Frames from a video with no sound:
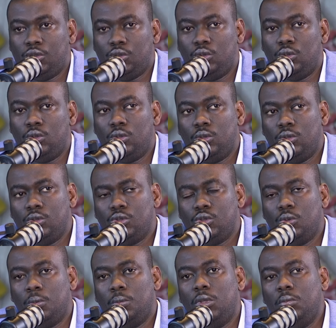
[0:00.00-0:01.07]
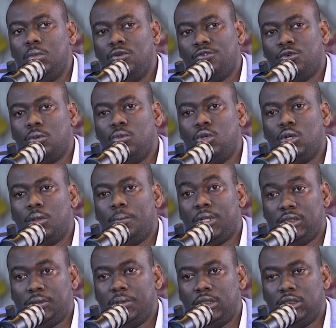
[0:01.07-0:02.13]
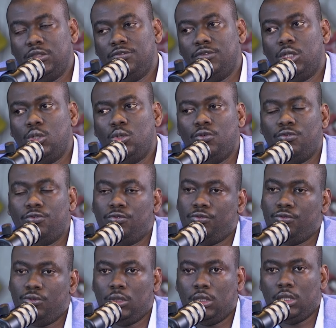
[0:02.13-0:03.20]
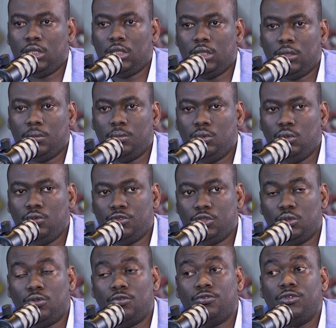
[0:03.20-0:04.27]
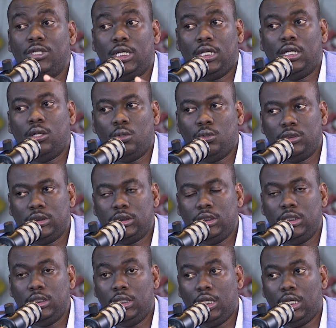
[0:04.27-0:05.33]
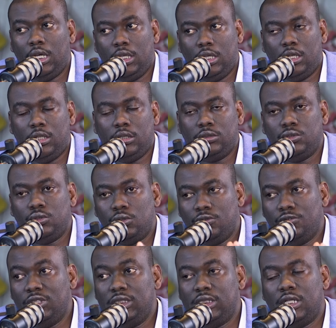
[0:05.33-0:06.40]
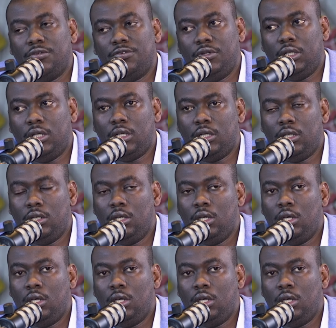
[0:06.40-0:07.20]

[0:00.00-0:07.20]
So maybe from your perspective now, you've sort of done a lot in Kenya and sort of East Africa.